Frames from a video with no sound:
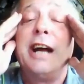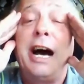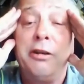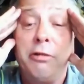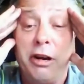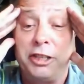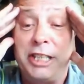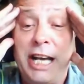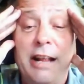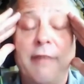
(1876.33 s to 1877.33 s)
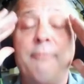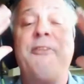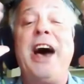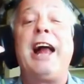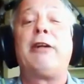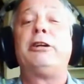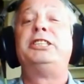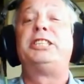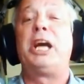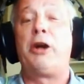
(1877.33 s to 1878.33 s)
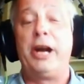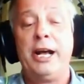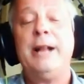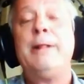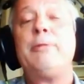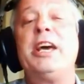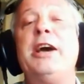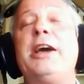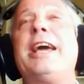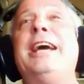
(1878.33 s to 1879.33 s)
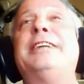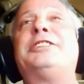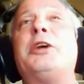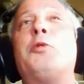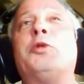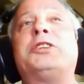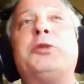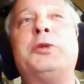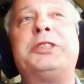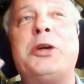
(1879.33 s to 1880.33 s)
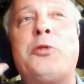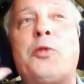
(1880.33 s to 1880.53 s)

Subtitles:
I don't understand. Valerie Jarrett was in